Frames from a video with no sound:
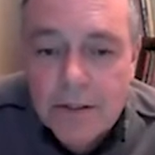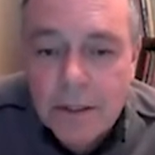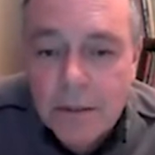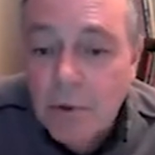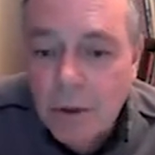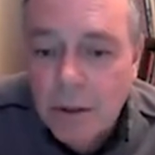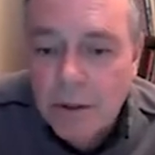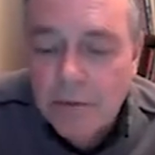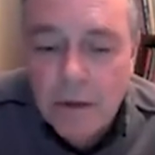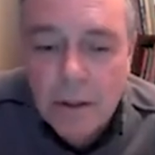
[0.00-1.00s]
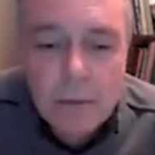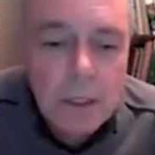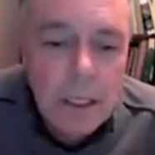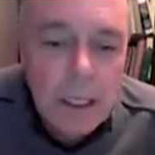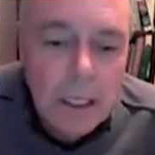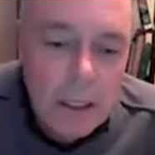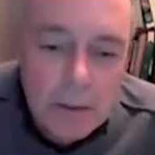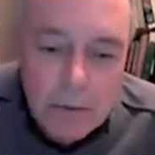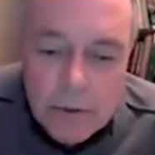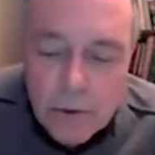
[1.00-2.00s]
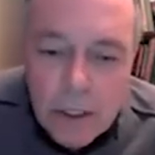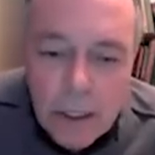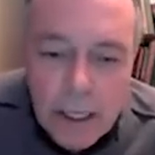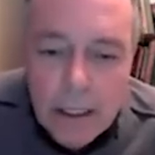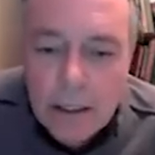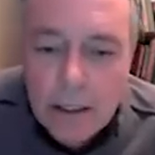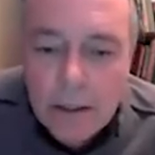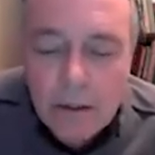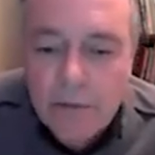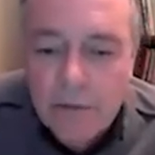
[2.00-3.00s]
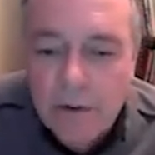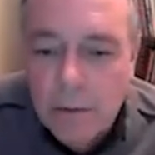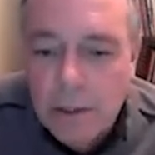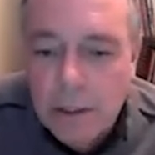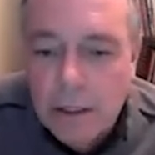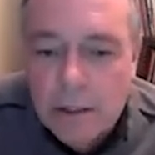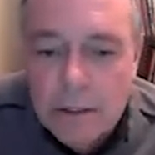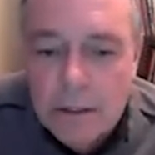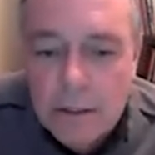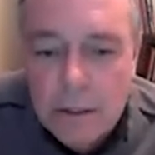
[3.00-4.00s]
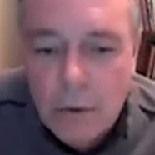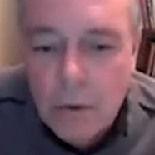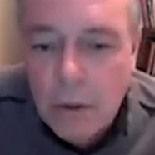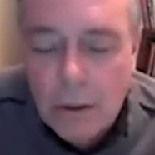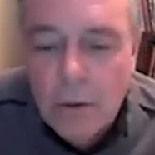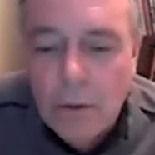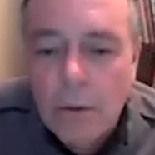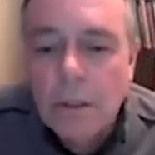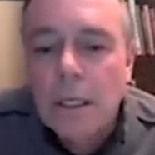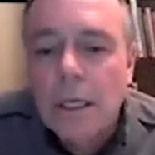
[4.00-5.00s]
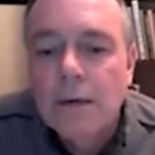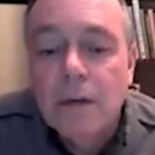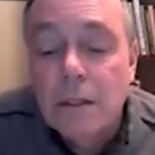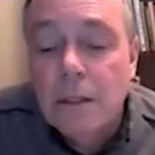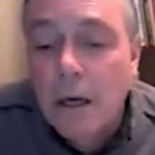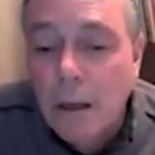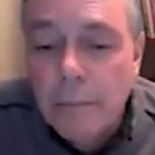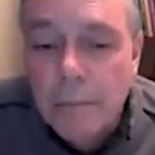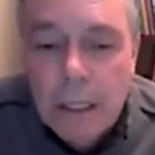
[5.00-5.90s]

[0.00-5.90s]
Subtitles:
imported from Sri Lanka or the Philippines or Vietnam.